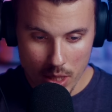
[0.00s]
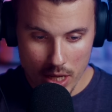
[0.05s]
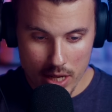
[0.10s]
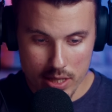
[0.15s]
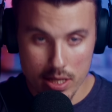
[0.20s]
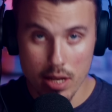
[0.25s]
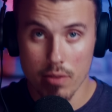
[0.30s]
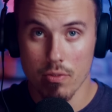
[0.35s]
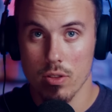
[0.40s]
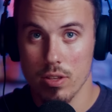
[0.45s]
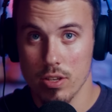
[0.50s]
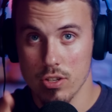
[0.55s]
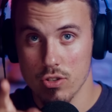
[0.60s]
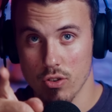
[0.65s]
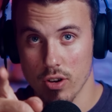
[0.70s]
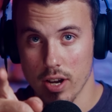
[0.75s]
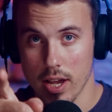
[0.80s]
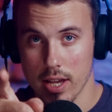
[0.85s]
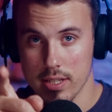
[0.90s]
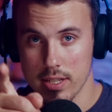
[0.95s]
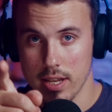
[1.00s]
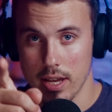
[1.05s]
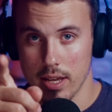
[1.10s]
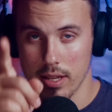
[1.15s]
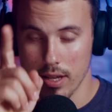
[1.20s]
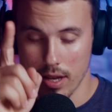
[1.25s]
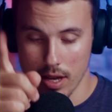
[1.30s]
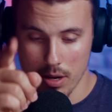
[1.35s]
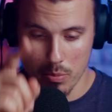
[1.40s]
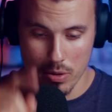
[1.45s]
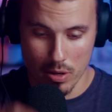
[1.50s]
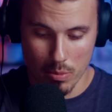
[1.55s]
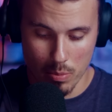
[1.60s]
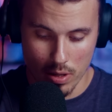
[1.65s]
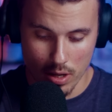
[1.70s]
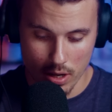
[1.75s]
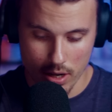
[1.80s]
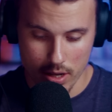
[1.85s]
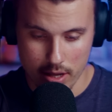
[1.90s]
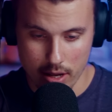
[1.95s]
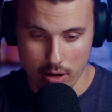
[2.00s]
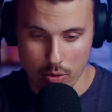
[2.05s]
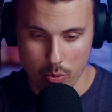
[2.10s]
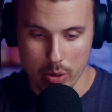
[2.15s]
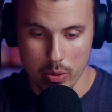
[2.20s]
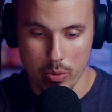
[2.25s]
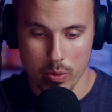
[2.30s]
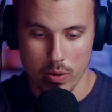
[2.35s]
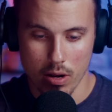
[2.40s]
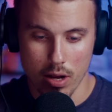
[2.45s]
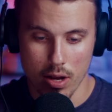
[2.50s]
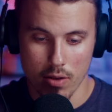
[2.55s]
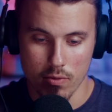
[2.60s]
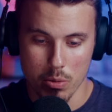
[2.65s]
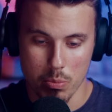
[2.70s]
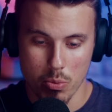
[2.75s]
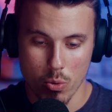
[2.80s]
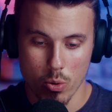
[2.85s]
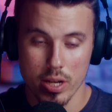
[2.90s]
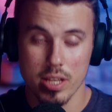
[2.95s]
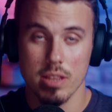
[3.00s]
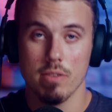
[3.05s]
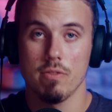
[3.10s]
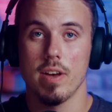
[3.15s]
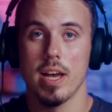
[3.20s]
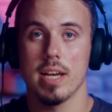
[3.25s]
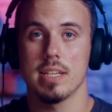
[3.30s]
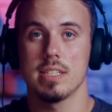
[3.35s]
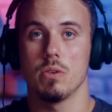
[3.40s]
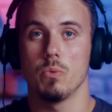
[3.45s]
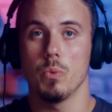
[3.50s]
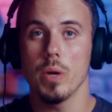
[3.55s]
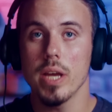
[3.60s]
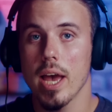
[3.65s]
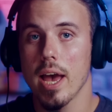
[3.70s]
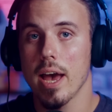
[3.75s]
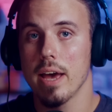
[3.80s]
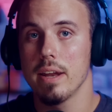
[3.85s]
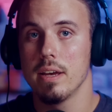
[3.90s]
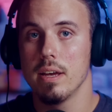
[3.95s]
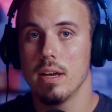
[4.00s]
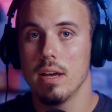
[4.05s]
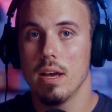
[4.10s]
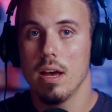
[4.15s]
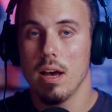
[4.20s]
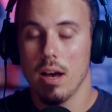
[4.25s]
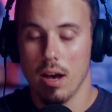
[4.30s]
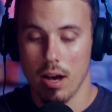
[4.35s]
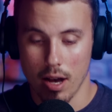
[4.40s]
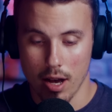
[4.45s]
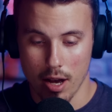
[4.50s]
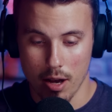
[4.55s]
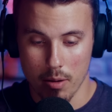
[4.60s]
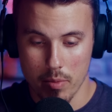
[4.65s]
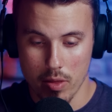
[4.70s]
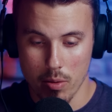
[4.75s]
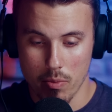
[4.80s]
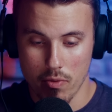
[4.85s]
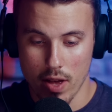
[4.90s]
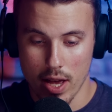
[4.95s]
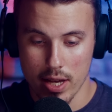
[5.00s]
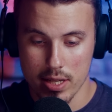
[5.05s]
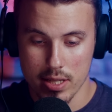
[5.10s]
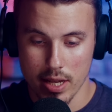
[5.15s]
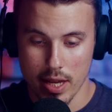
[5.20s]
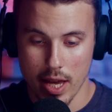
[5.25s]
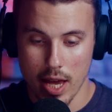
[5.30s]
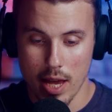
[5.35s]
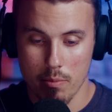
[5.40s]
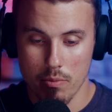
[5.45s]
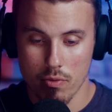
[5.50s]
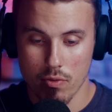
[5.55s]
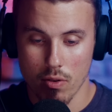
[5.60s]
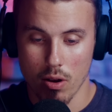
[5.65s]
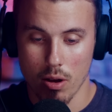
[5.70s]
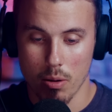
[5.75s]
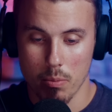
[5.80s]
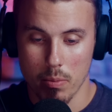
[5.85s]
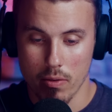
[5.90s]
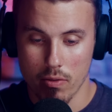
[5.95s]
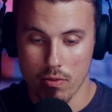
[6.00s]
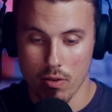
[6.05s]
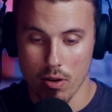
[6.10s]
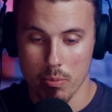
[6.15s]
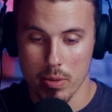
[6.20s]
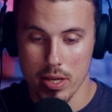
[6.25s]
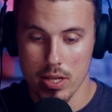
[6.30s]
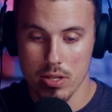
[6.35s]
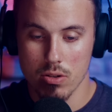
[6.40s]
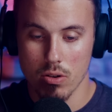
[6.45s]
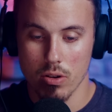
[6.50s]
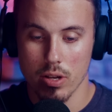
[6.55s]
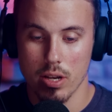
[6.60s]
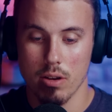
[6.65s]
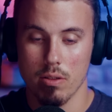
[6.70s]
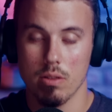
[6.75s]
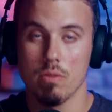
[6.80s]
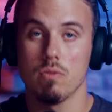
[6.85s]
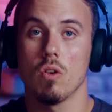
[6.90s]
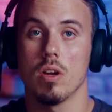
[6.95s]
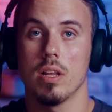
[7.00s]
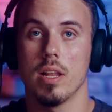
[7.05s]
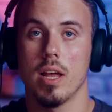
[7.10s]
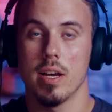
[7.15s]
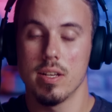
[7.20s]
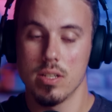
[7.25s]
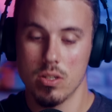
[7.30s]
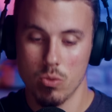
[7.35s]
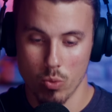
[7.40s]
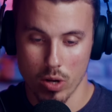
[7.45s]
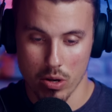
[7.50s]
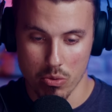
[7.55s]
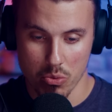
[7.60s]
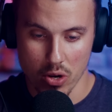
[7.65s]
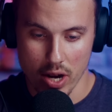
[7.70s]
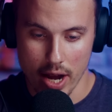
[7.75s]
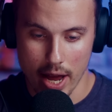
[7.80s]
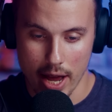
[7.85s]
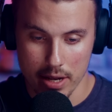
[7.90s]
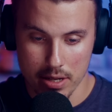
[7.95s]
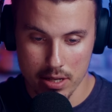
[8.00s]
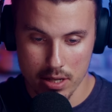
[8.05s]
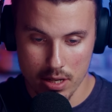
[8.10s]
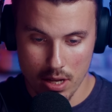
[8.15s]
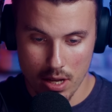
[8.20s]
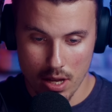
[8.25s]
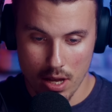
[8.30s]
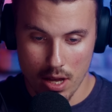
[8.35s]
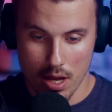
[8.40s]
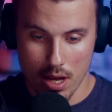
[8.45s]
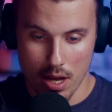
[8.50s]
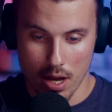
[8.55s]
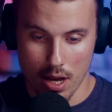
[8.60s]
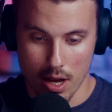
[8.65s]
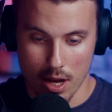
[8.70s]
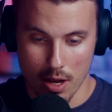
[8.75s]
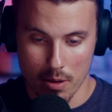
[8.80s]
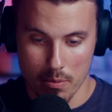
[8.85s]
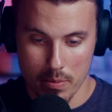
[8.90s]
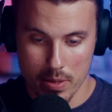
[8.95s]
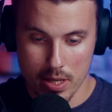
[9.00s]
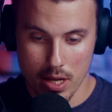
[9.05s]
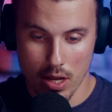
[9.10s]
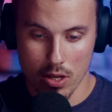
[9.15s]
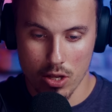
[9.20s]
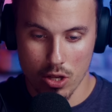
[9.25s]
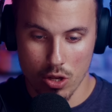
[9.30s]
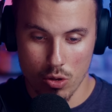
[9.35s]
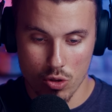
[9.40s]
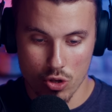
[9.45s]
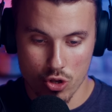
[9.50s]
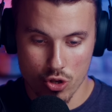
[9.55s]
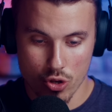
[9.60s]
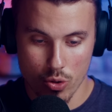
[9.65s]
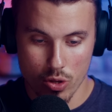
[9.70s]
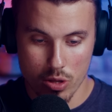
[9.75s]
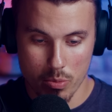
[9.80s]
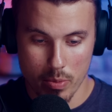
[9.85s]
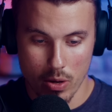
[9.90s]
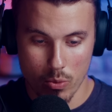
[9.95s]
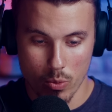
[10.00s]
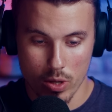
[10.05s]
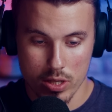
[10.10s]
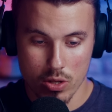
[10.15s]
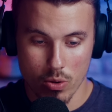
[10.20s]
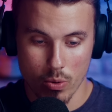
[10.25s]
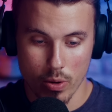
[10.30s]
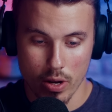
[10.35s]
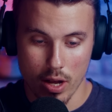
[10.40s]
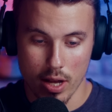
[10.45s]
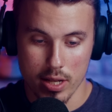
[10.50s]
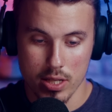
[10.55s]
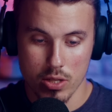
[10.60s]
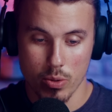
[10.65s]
Except for the Israel Guys Daily. Got to put a plug in there. We were reporting the facts that we had, the facts that came from Israel here, the front lines where we're at, telling you the truth about what's going on.